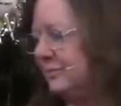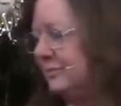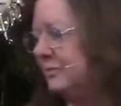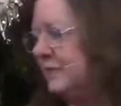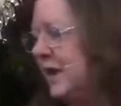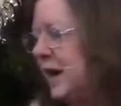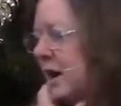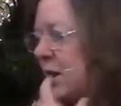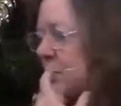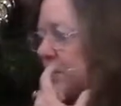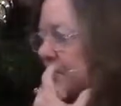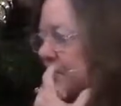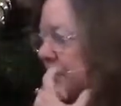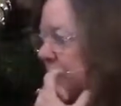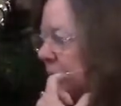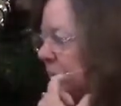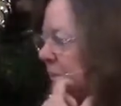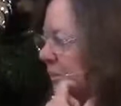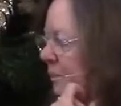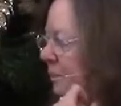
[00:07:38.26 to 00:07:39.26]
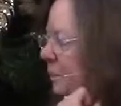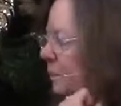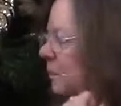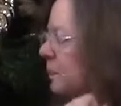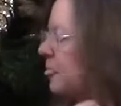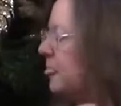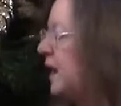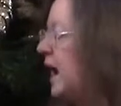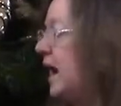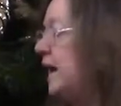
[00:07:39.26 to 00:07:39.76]
Now,
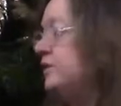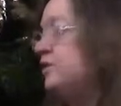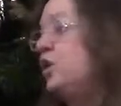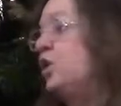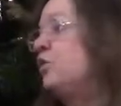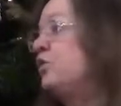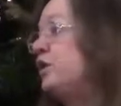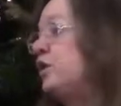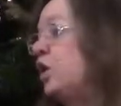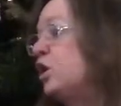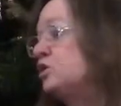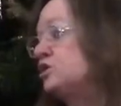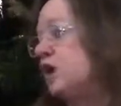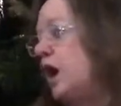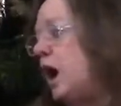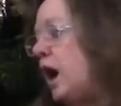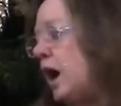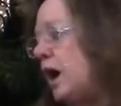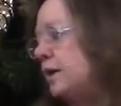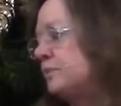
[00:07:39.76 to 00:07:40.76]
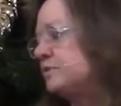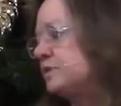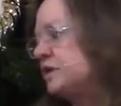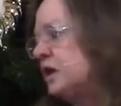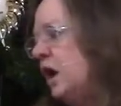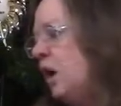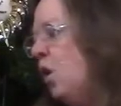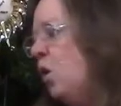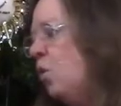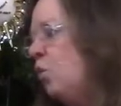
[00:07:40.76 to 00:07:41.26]
I know there are times
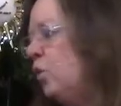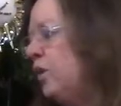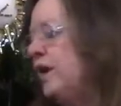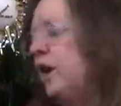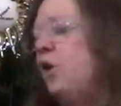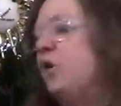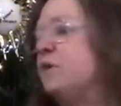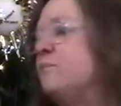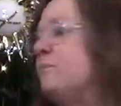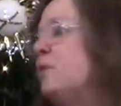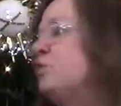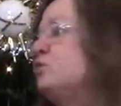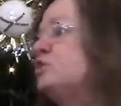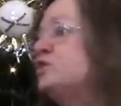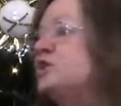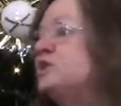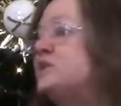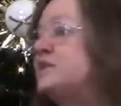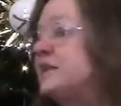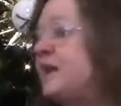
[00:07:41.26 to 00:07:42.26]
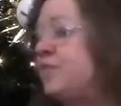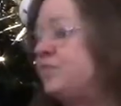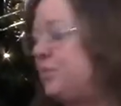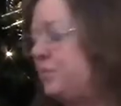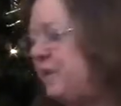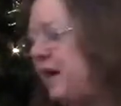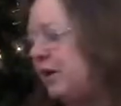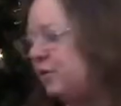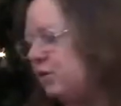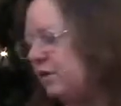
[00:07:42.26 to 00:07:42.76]
when our emotions get the
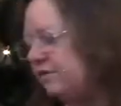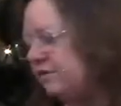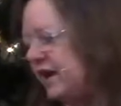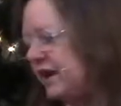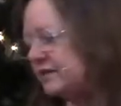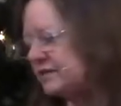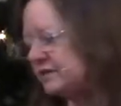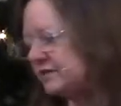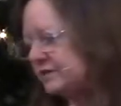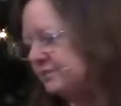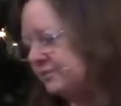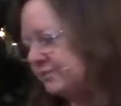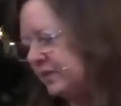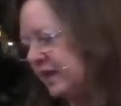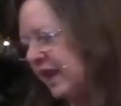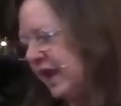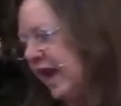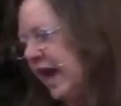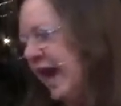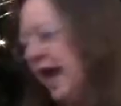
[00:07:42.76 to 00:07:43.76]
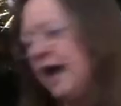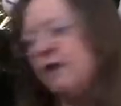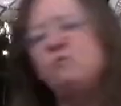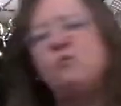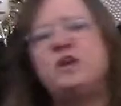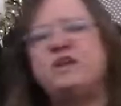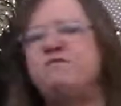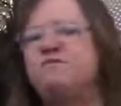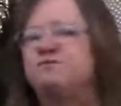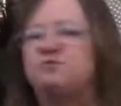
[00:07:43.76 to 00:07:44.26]
better of us and
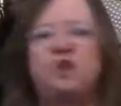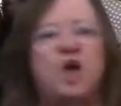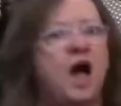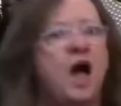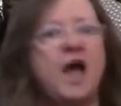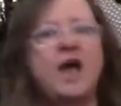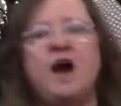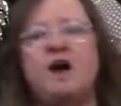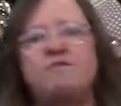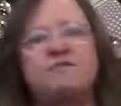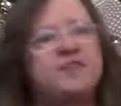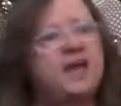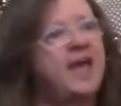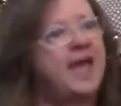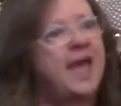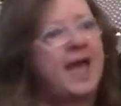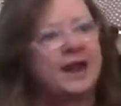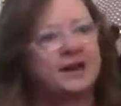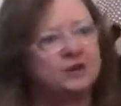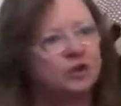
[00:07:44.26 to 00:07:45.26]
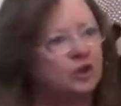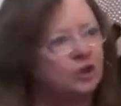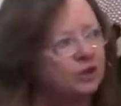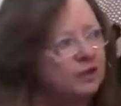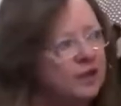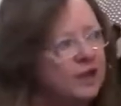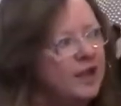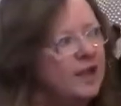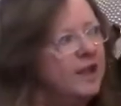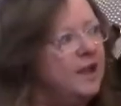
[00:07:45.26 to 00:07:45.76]
we fly off the handle,
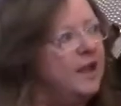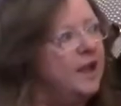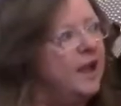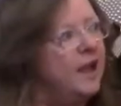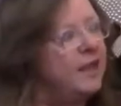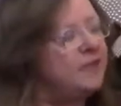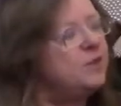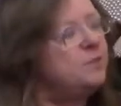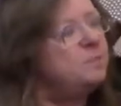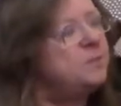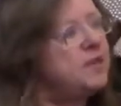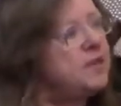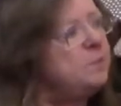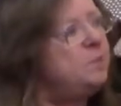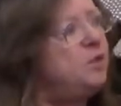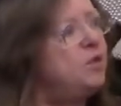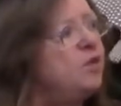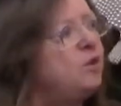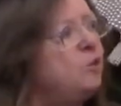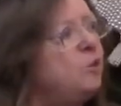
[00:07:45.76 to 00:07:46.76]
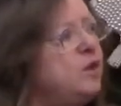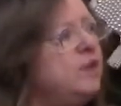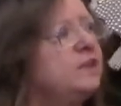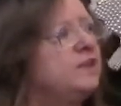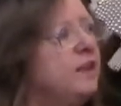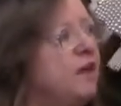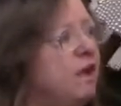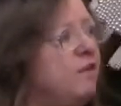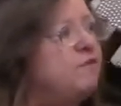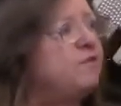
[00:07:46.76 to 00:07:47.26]
and the people that we
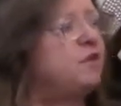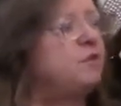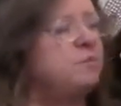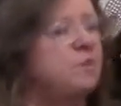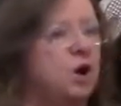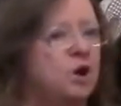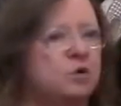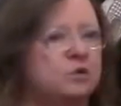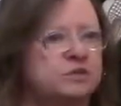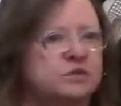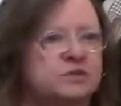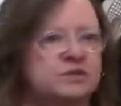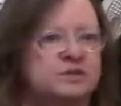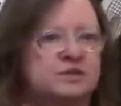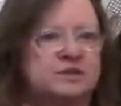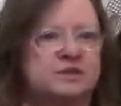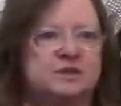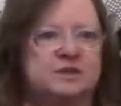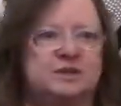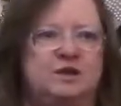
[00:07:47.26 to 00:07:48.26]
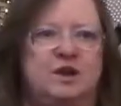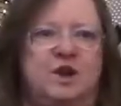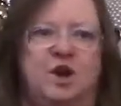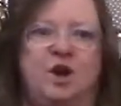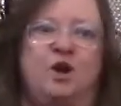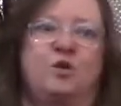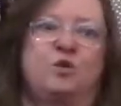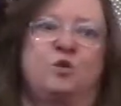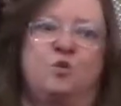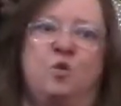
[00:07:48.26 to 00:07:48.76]
love the most
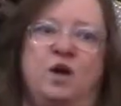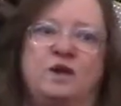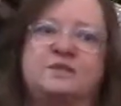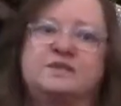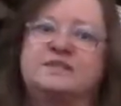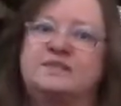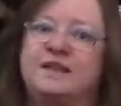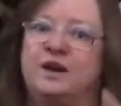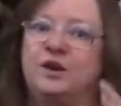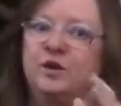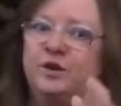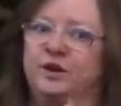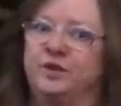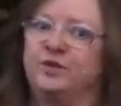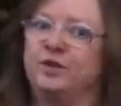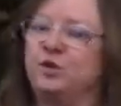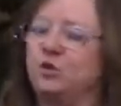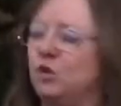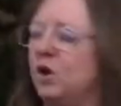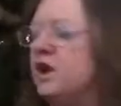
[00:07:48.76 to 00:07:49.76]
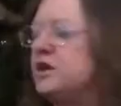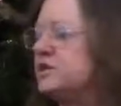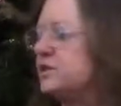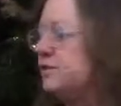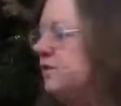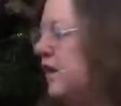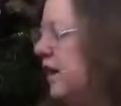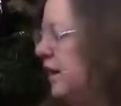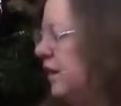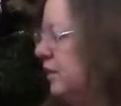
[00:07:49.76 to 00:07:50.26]
are the ones that are in the
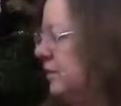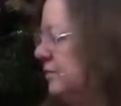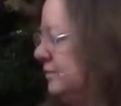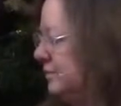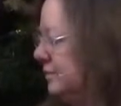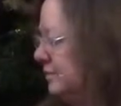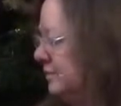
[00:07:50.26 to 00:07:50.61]
crossfire.